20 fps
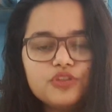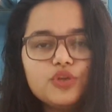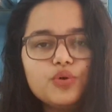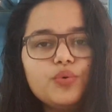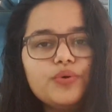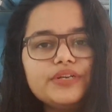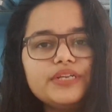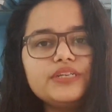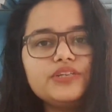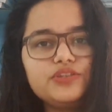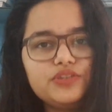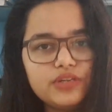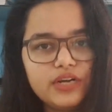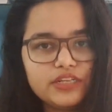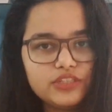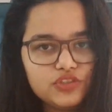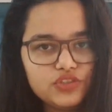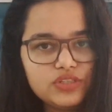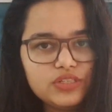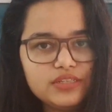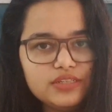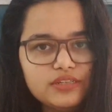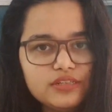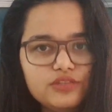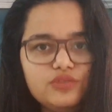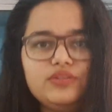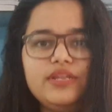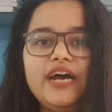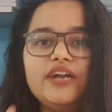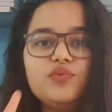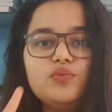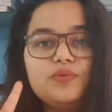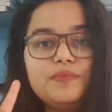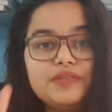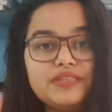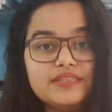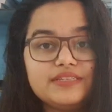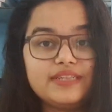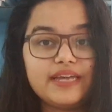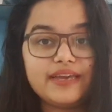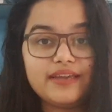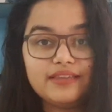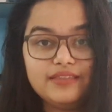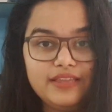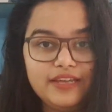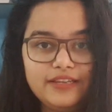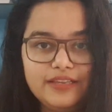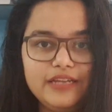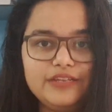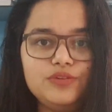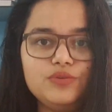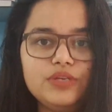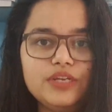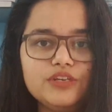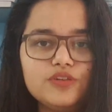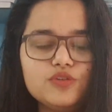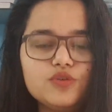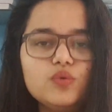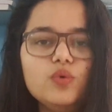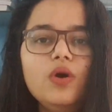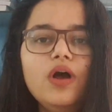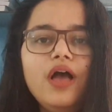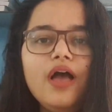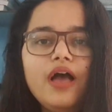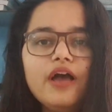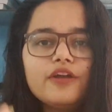Do it in tranches. So that would be the second thing that you need to do.